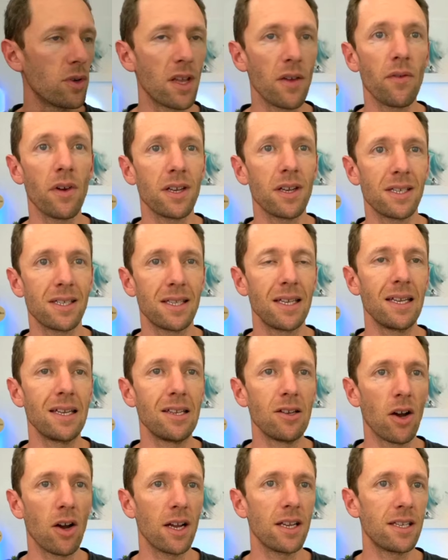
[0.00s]
us the
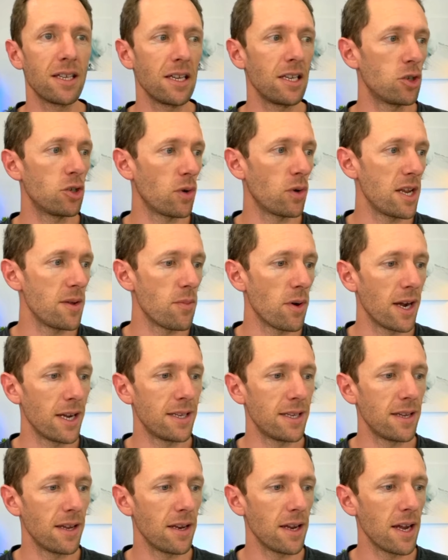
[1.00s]
1920 by
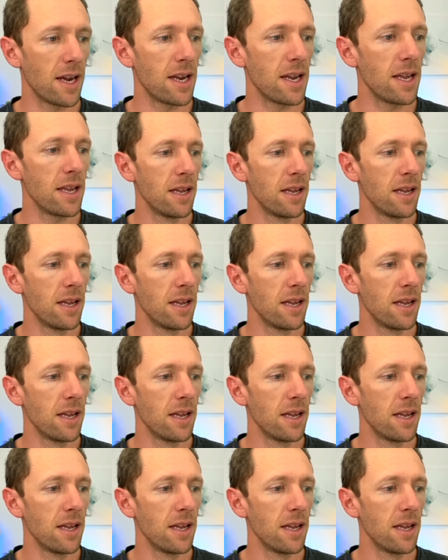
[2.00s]
1080.